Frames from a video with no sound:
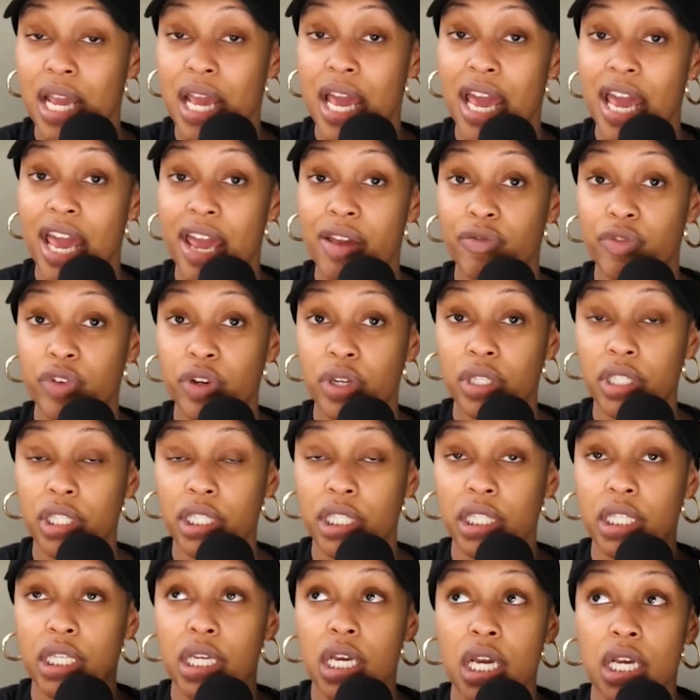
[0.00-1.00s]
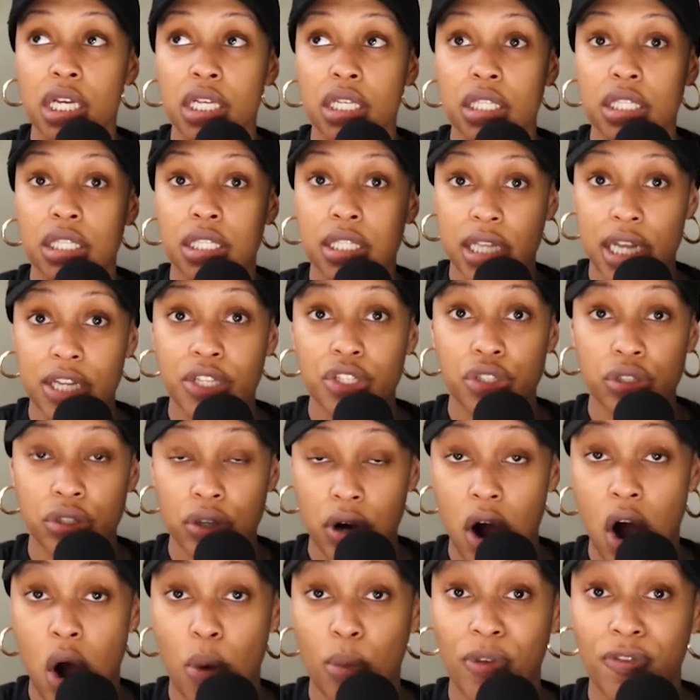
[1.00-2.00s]
and really center,
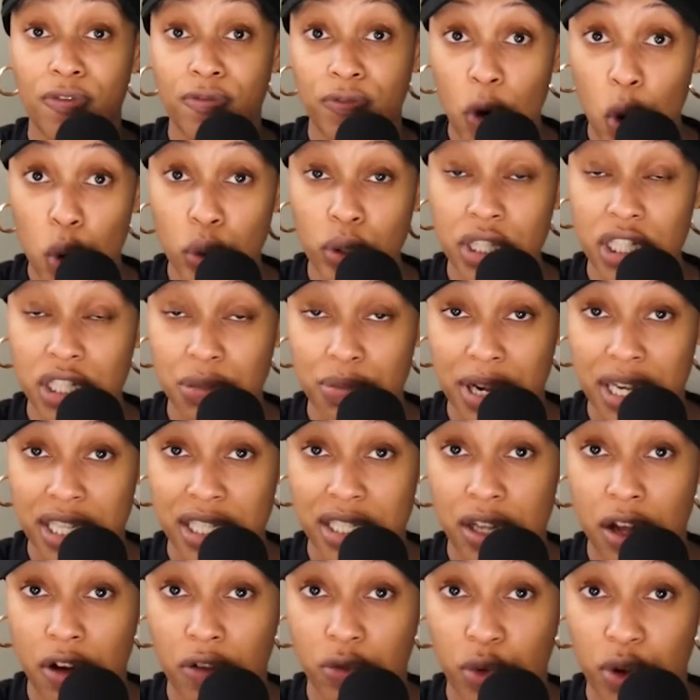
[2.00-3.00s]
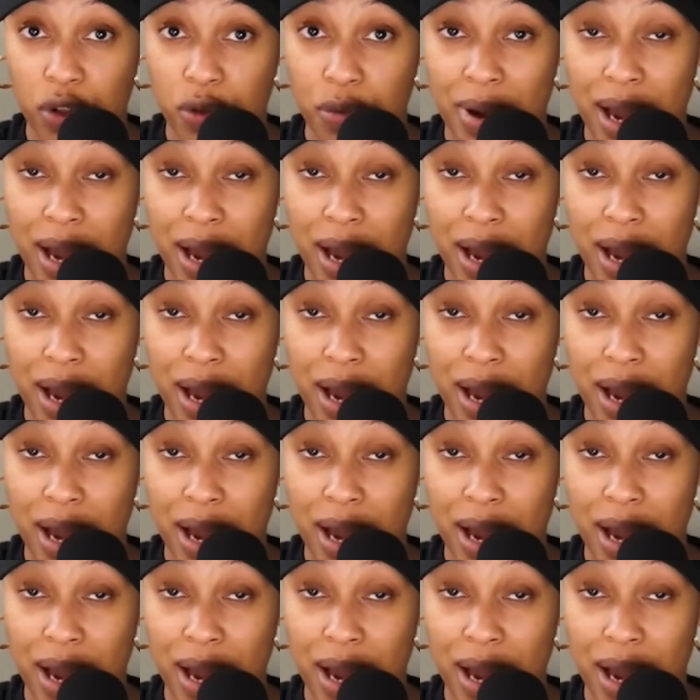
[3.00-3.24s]
calm, and focus myself with my